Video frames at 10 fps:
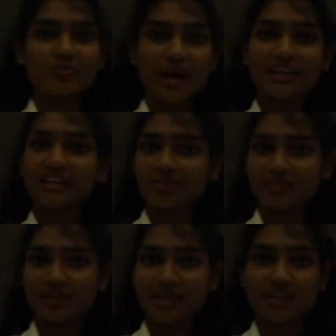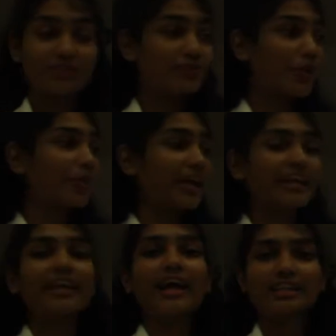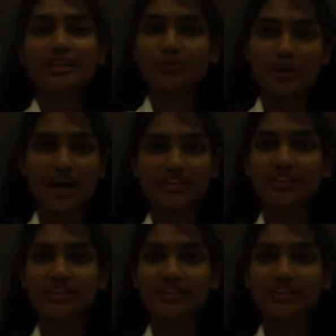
Brandix products from any other apparel